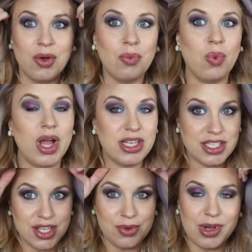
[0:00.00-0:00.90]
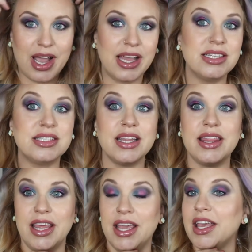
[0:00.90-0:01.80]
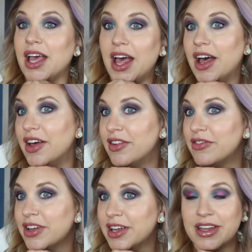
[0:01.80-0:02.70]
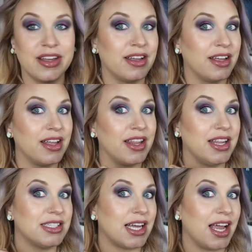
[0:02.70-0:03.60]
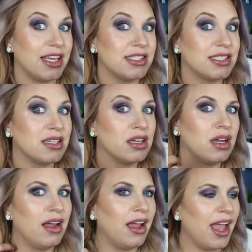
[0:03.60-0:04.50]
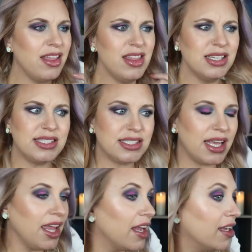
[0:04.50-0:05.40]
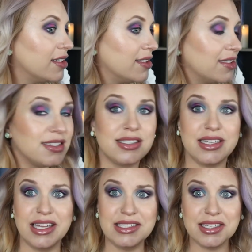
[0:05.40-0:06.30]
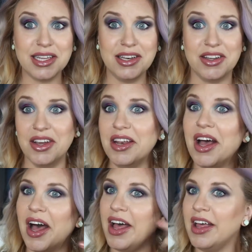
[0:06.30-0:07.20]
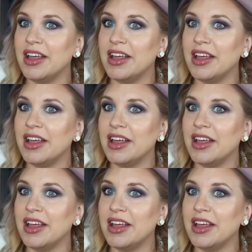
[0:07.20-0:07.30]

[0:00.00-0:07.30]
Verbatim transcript: What do you guys think of these eyes and the skin? Skin's looking good, huh?